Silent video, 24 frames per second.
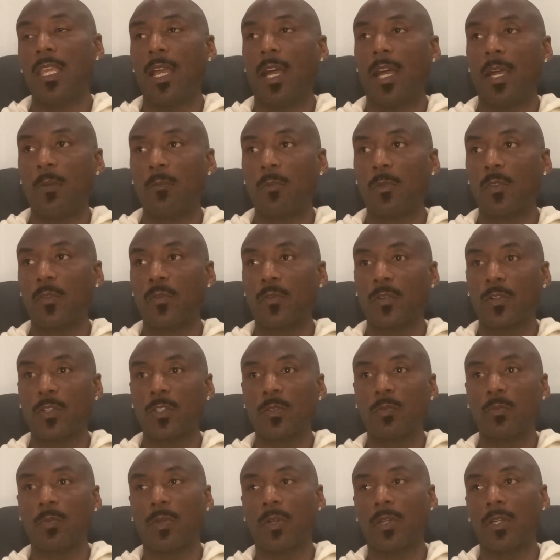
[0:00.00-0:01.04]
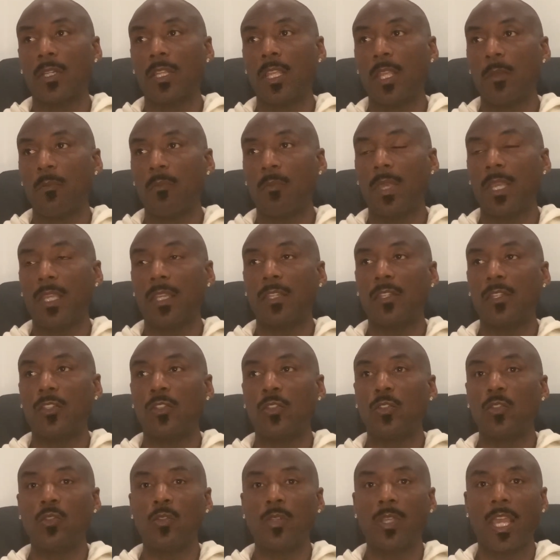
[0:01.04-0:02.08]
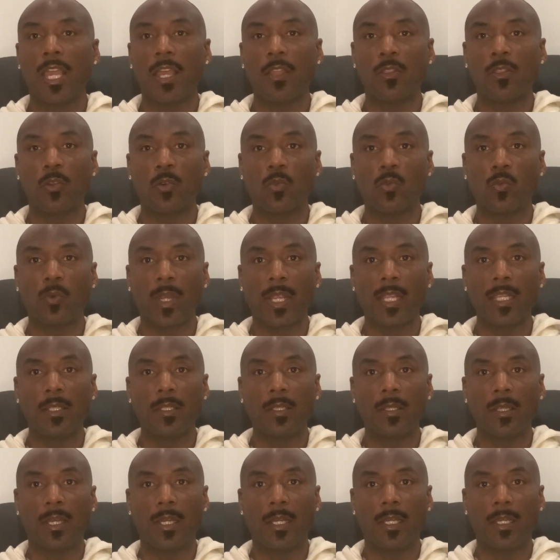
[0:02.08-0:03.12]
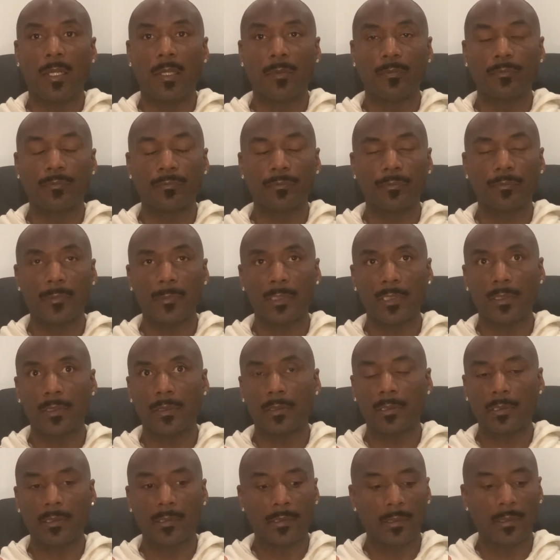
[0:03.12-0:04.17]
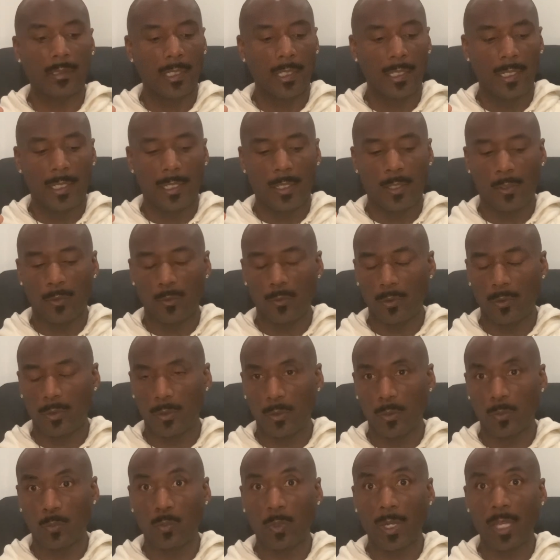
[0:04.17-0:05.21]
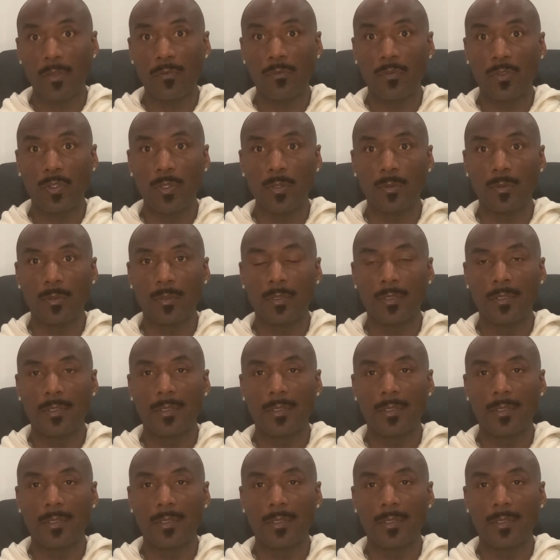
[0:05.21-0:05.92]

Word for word: Um, the first part, man, do you have the right um, the right view?